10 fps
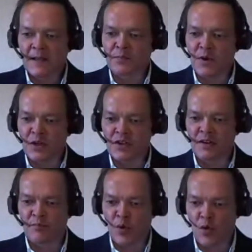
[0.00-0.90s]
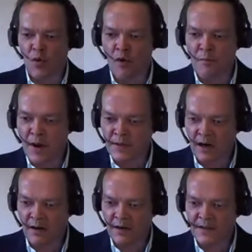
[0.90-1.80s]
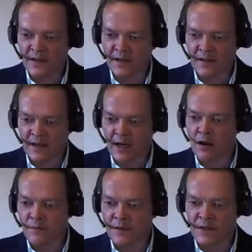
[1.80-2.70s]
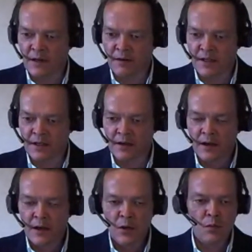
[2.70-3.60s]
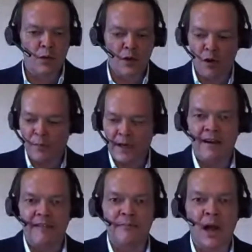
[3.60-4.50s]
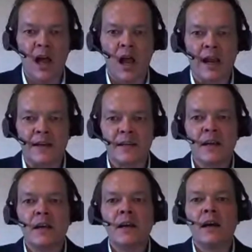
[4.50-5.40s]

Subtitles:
especially in poor or remote areas, so that the COVID generation will not be left behind.